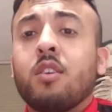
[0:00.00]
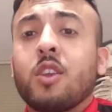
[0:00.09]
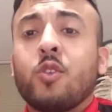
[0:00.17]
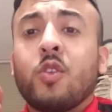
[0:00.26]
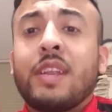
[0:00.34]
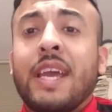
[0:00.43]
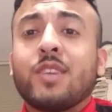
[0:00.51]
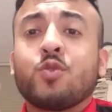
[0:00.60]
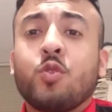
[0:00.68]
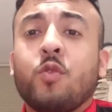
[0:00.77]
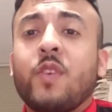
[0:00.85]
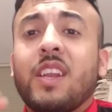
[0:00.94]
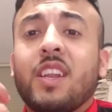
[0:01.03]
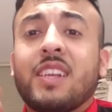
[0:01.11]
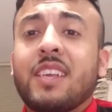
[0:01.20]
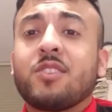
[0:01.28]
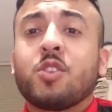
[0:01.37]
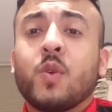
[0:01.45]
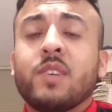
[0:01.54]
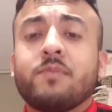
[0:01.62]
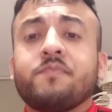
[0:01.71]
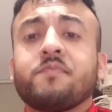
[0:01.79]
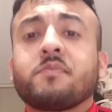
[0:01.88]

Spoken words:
you know, natural vanilla taste to it,